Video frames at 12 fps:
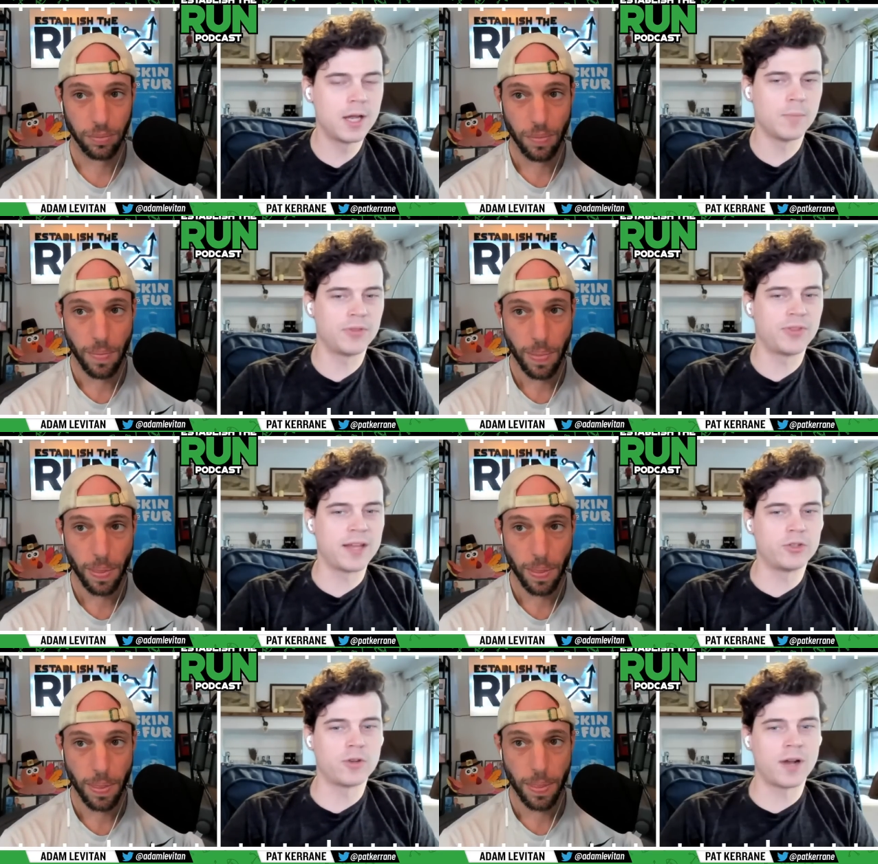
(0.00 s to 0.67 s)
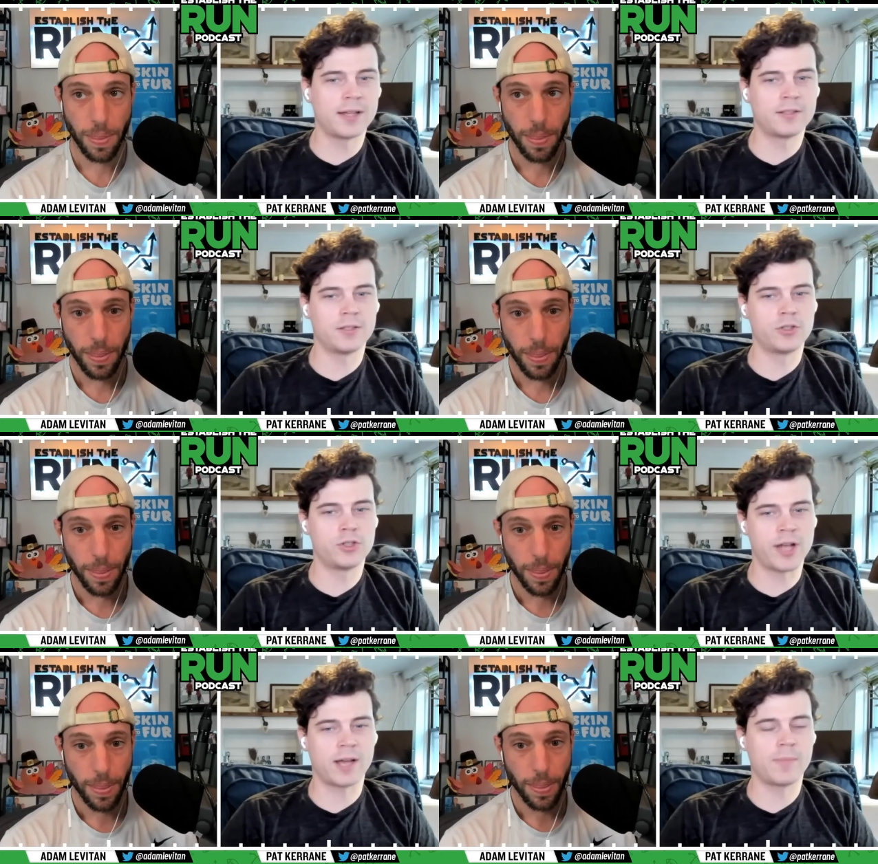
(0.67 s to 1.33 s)
Speaker 1: but then trying to
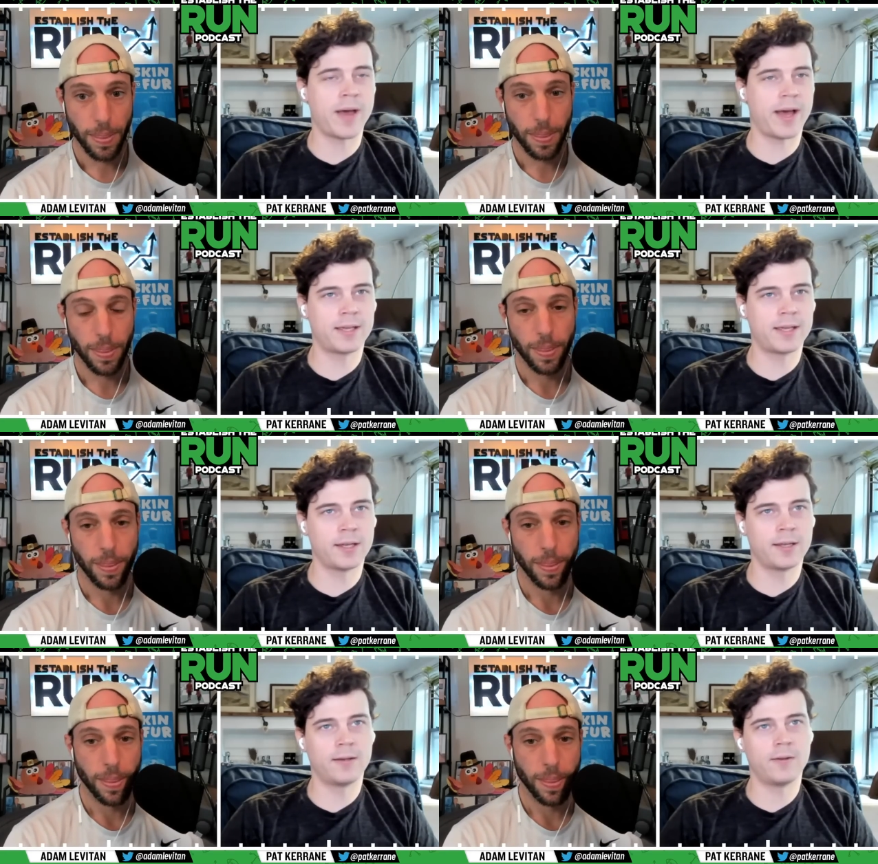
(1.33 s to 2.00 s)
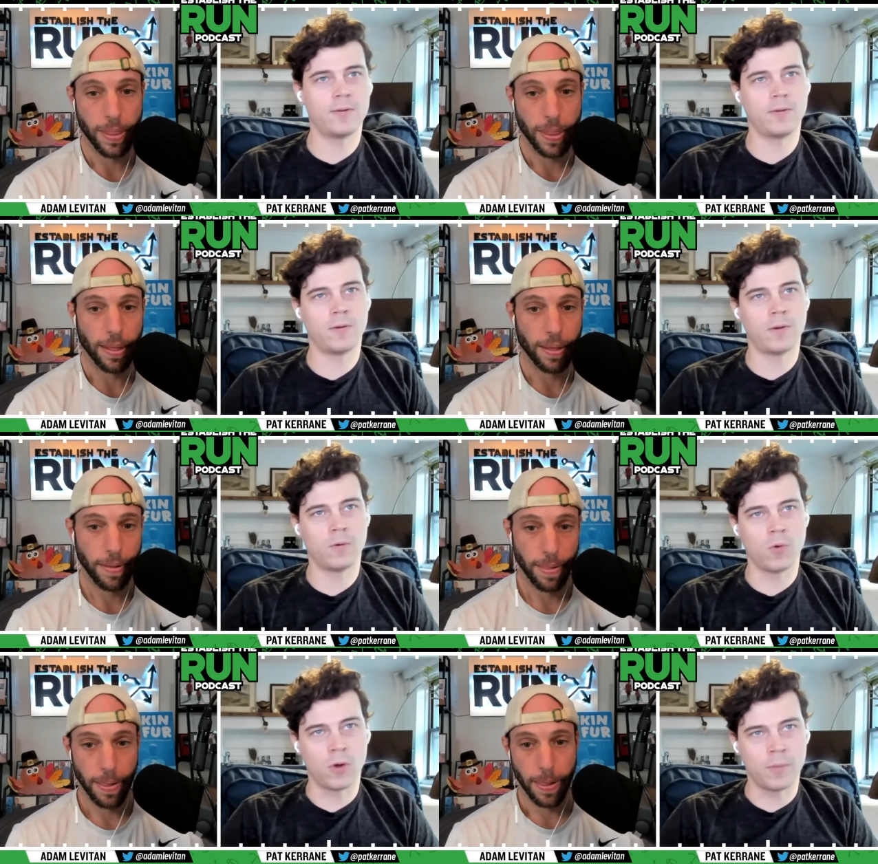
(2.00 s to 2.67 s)
check back in
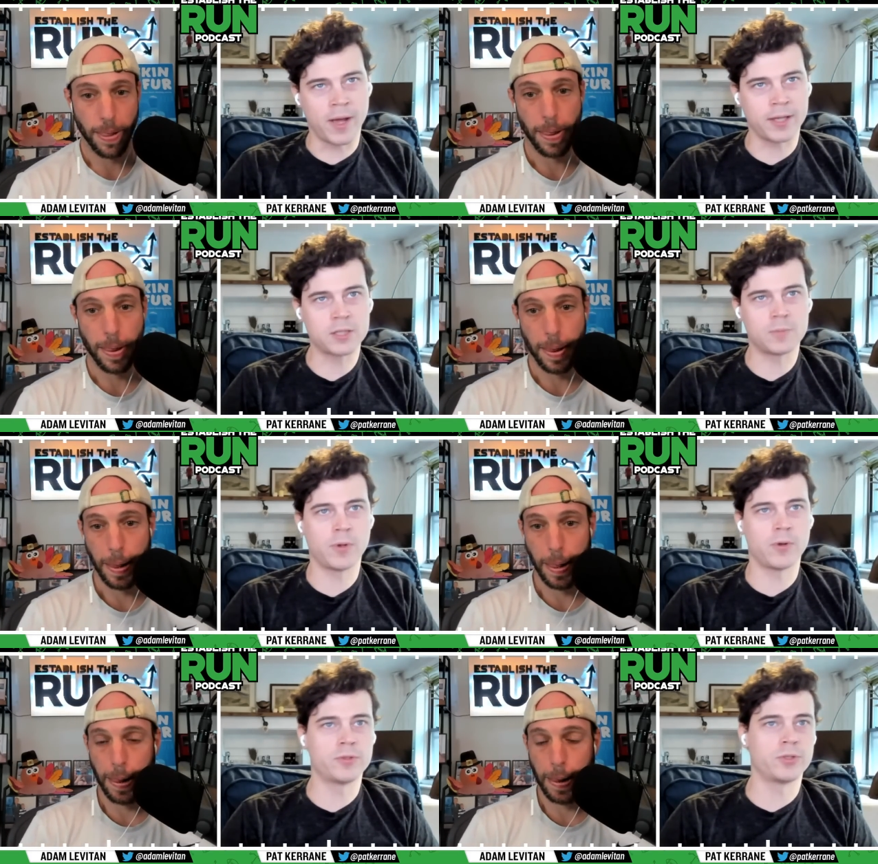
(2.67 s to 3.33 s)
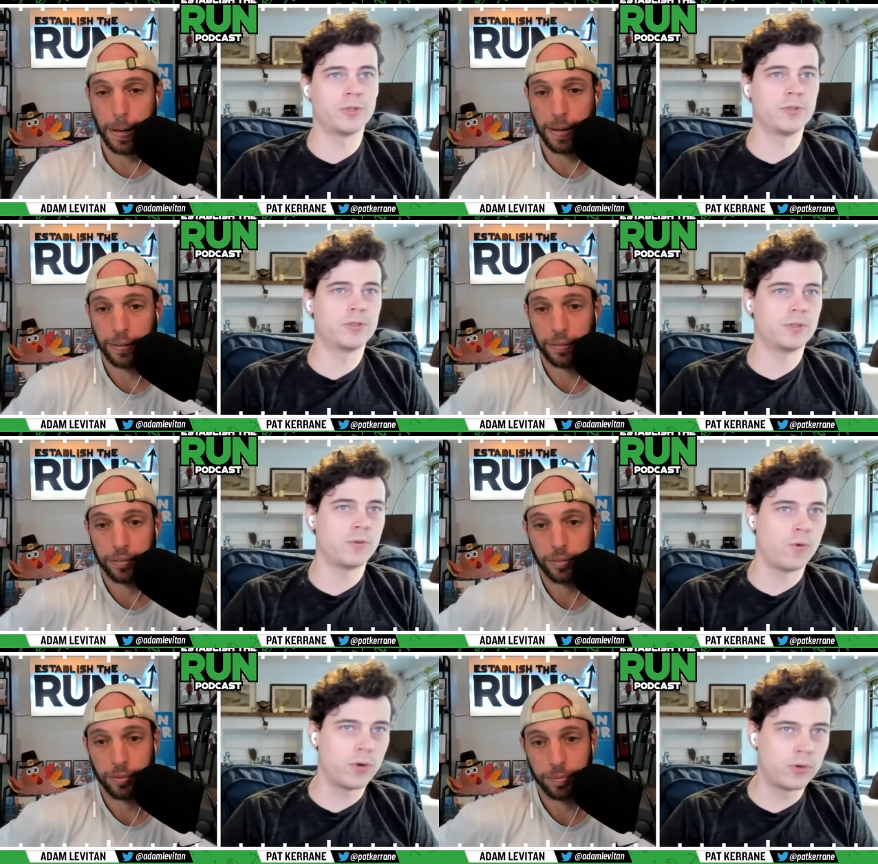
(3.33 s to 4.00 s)
on my exposures,
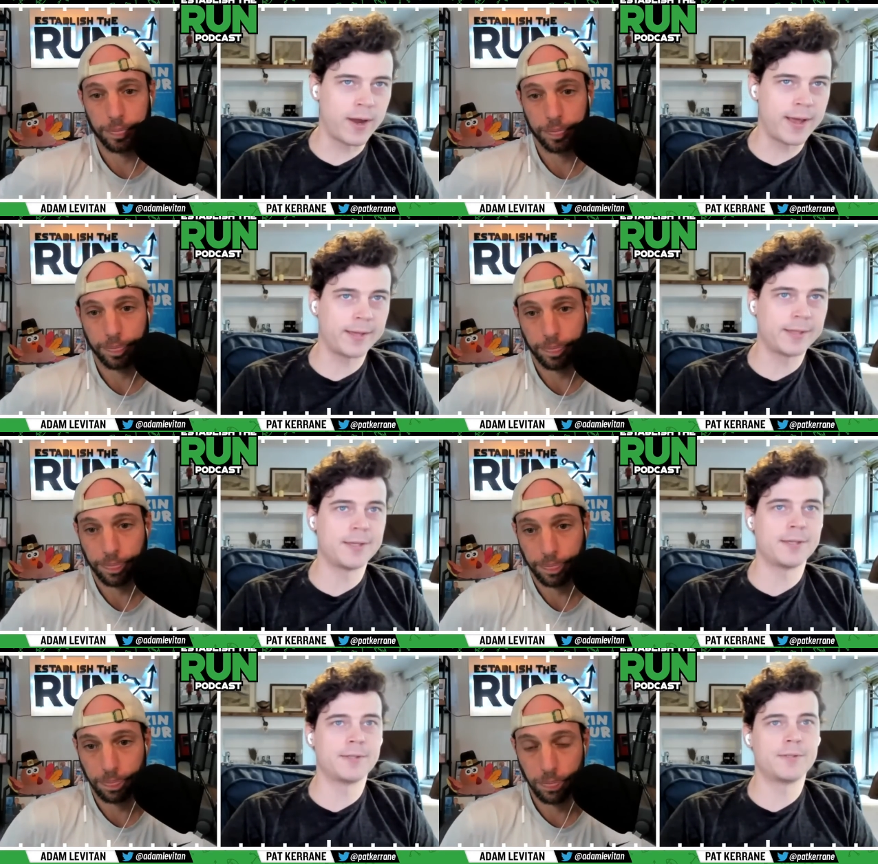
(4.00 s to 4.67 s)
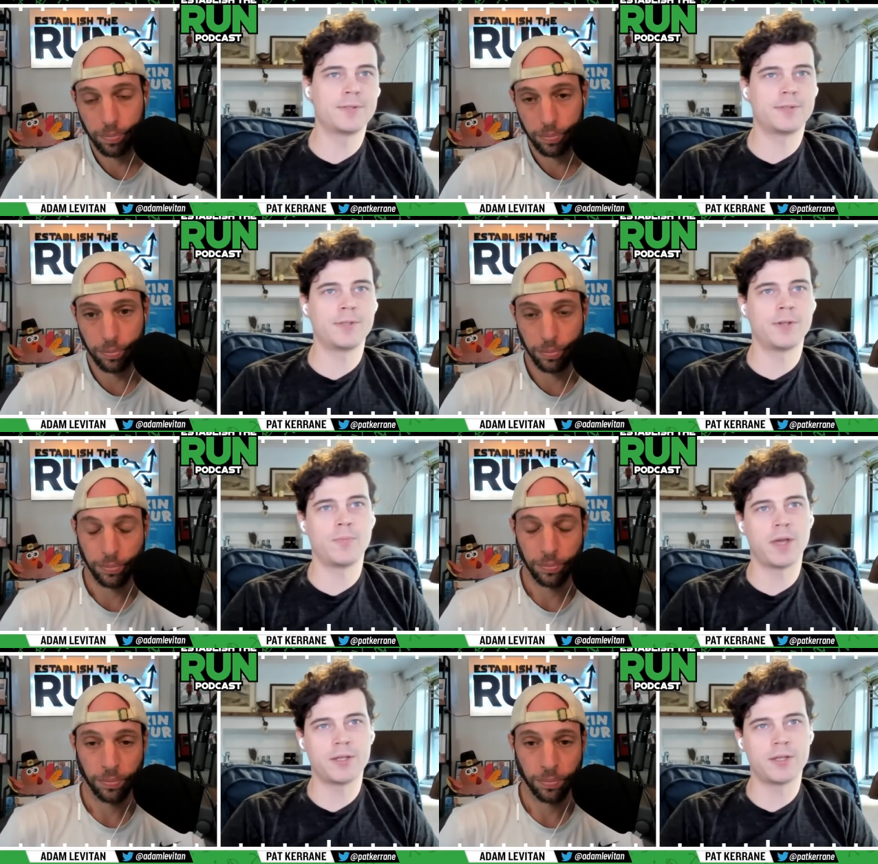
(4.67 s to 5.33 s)
on rankings, you
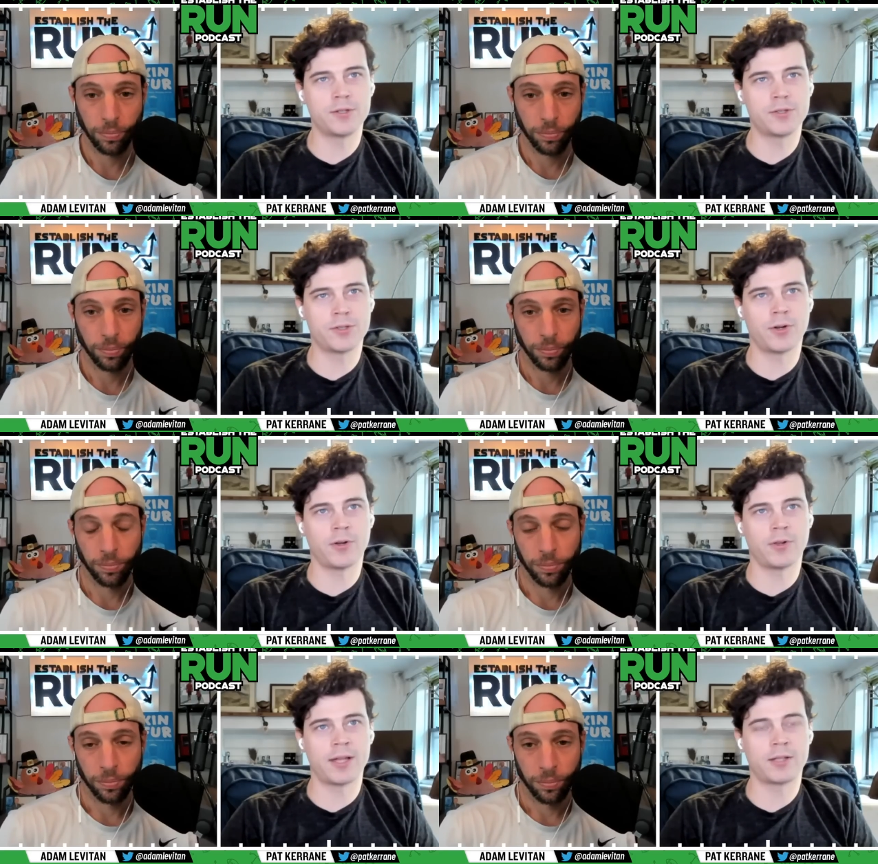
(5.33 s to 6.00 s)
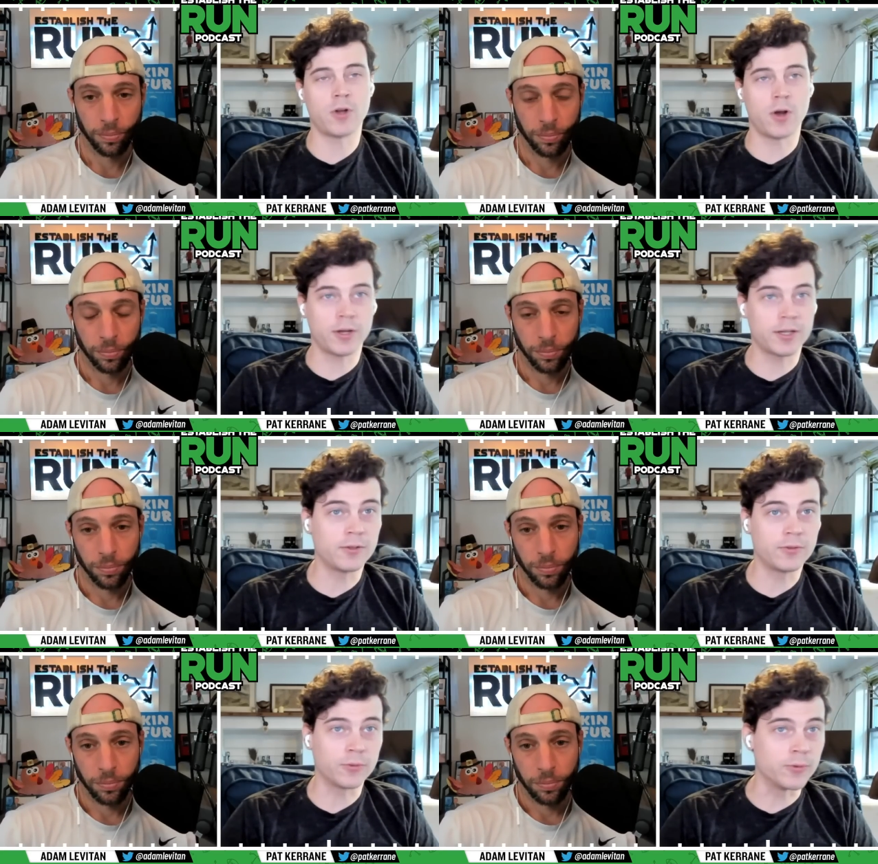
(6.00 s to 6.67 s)
know, making sure like
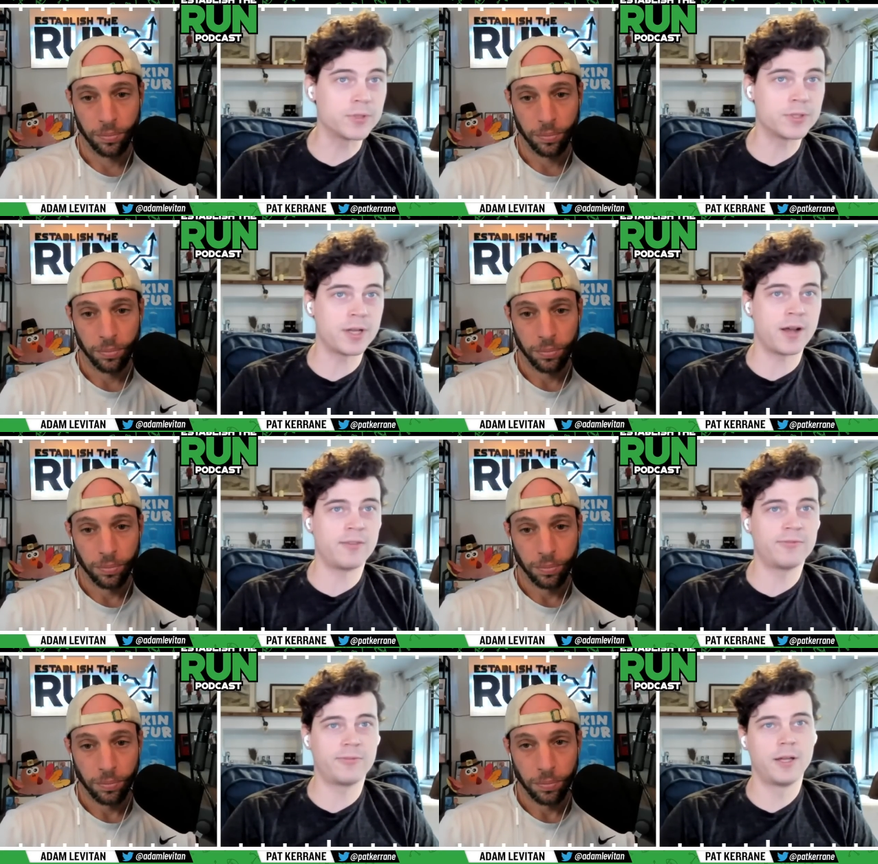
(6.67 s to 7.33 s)
talking through stuff.